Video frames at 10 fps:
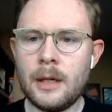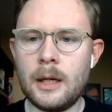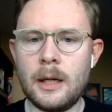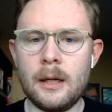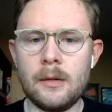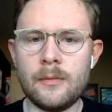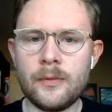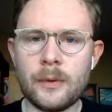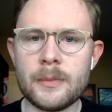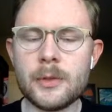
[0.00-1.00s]

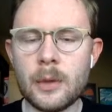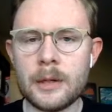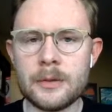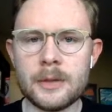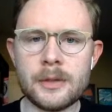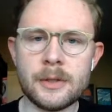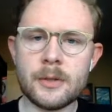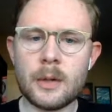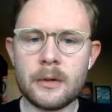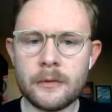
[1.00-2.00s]
from $200 to
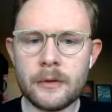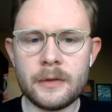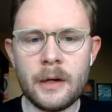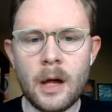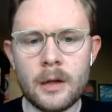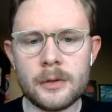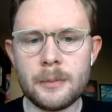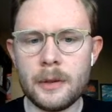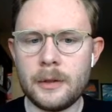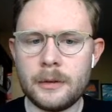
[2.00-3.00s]
$250
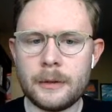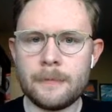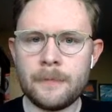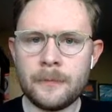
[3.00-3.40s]
per unit.